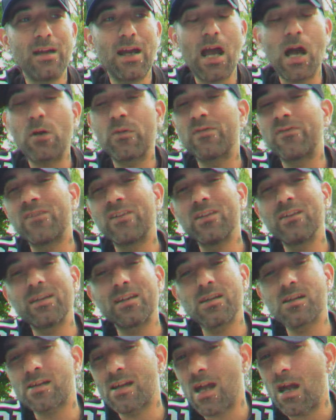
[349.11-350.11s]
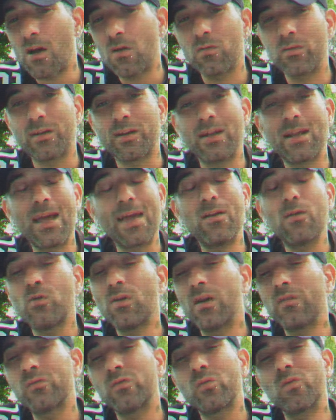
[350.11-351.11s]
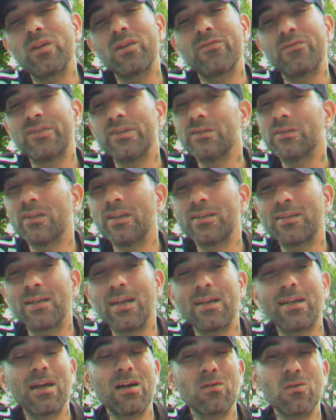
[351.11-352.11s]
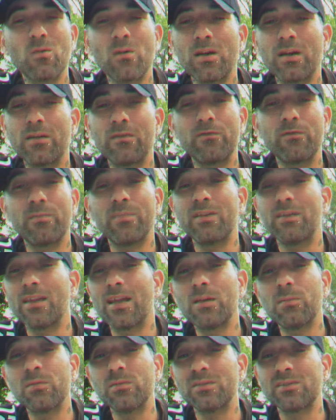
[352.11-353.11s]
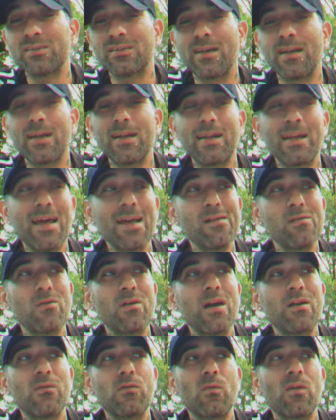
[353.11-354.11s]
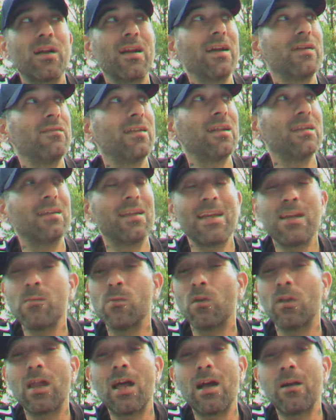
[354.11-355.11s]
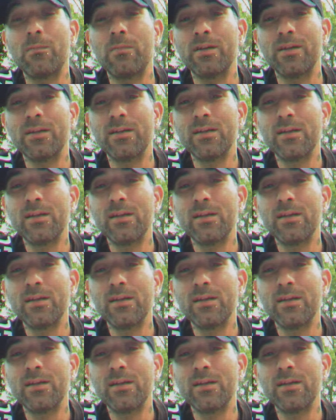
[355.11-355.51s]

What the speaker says: I would feel like a coward, and I don't ever want to feel like that, and I don't want to ever be labeled as that, and I don't ever want to have that label on me,